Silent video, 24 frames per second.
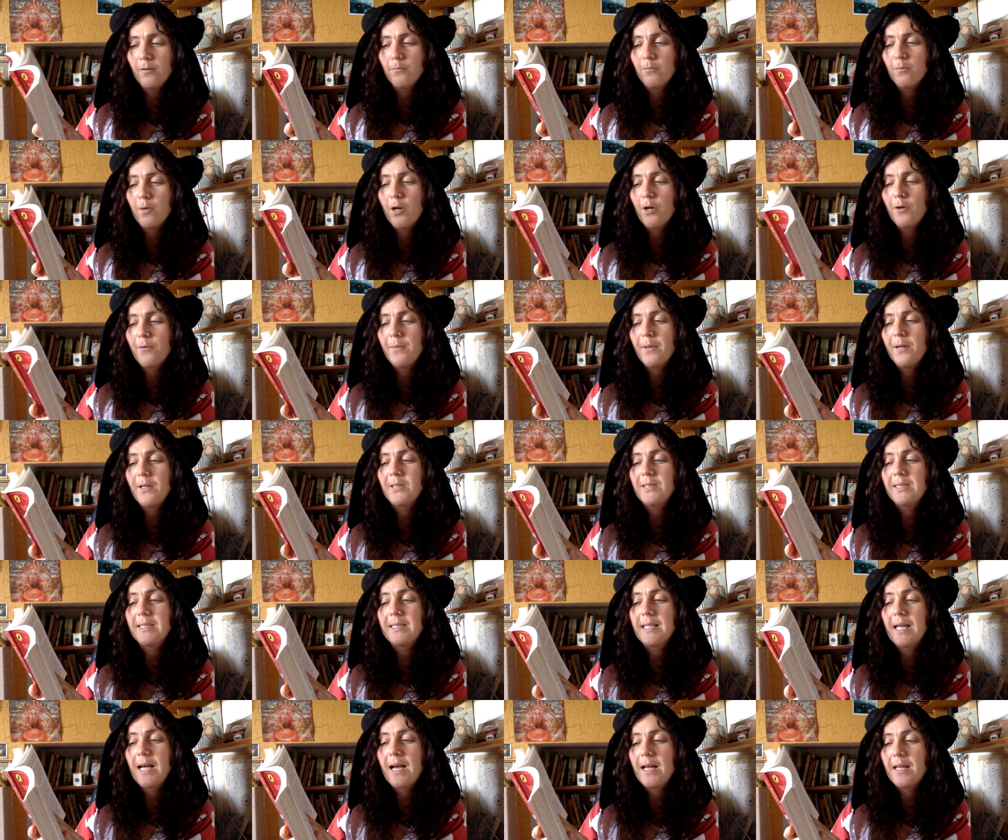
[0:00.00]
Momo
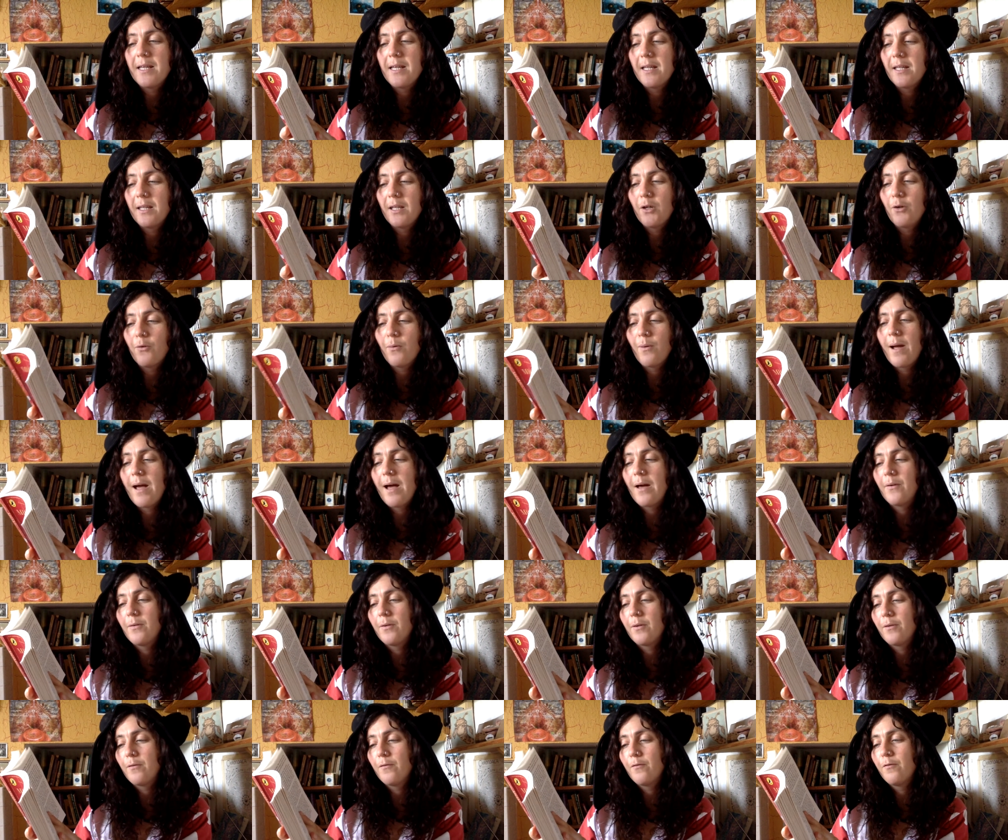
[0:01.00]
stared at the
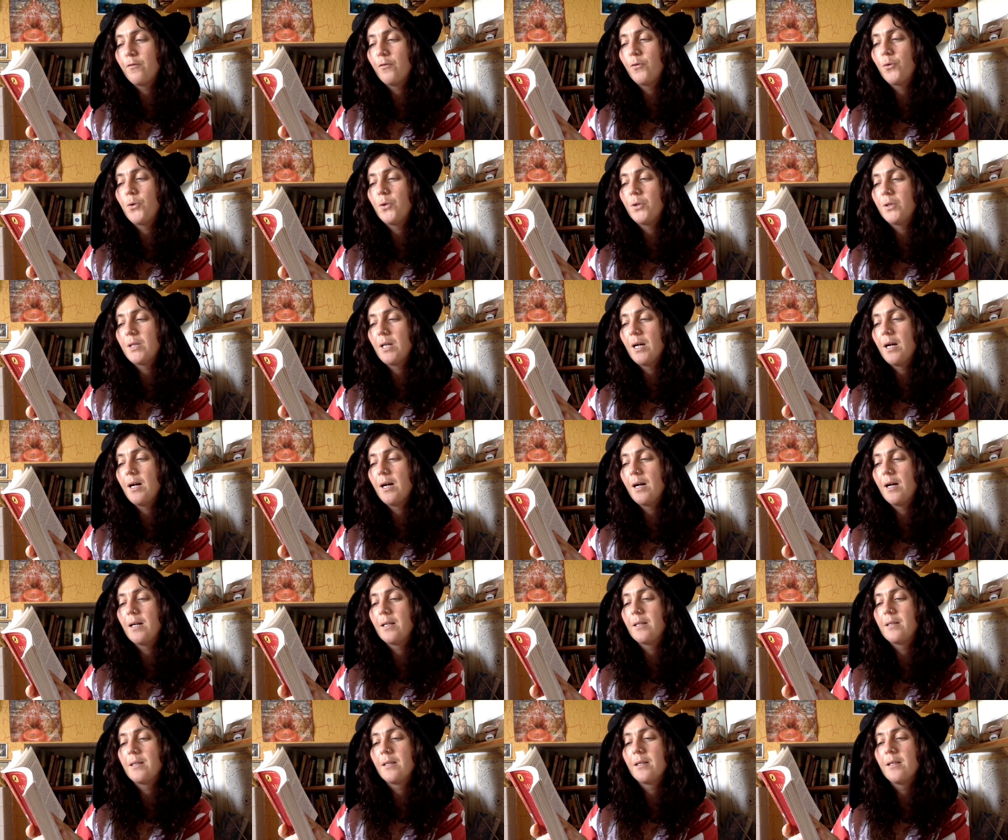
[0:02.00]
ground and thought
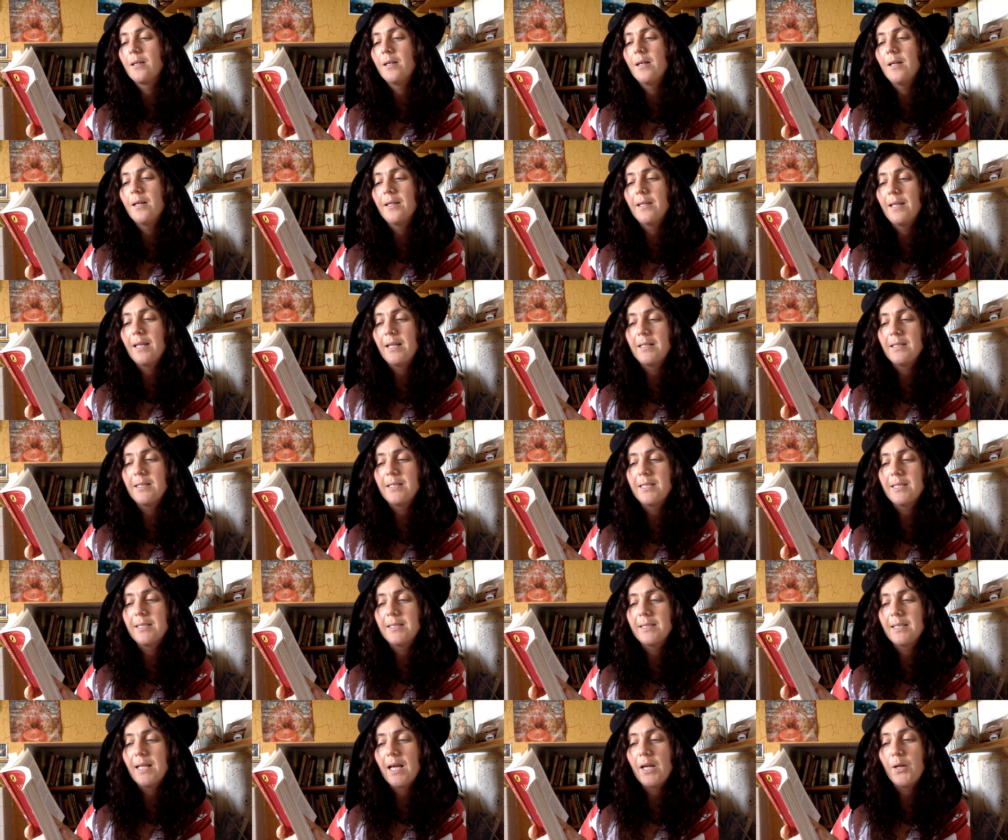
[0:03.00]
hard. Then she
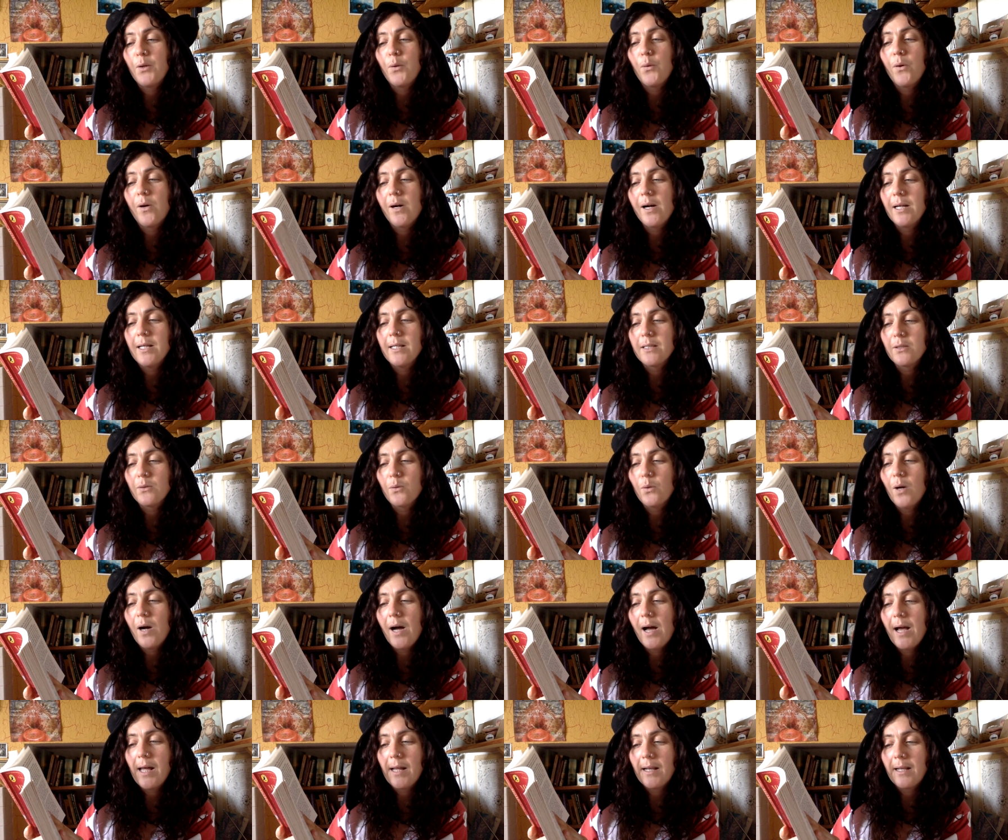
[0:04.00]
said quite
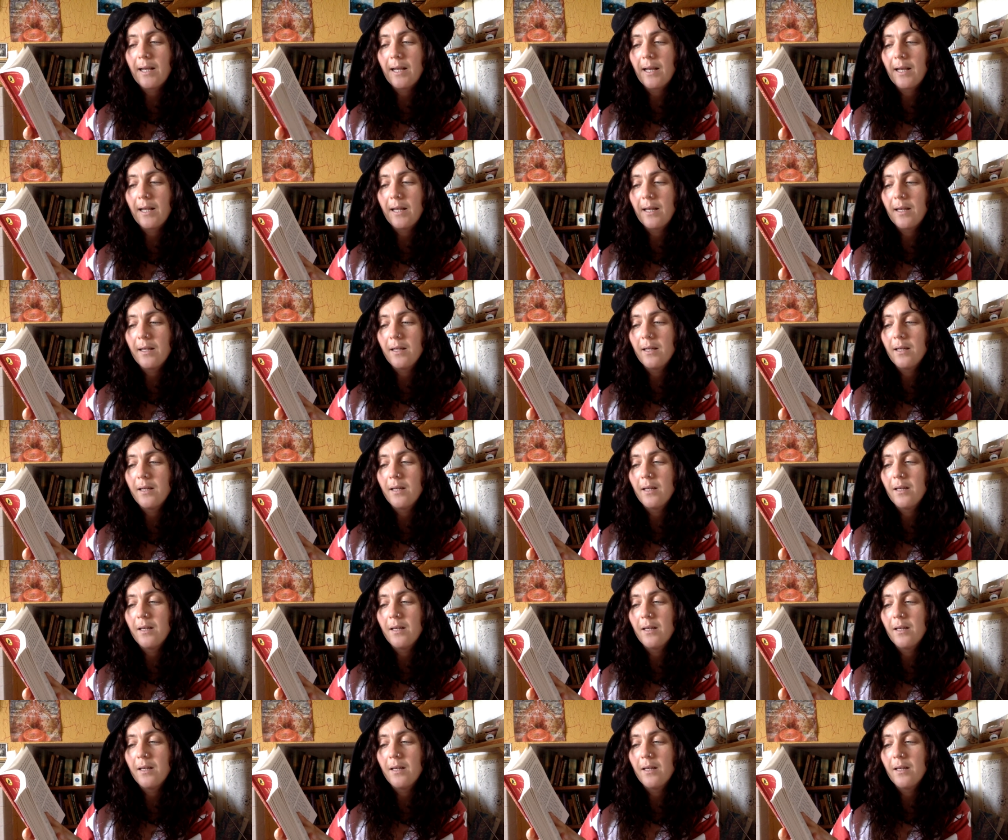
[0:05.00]
quietly,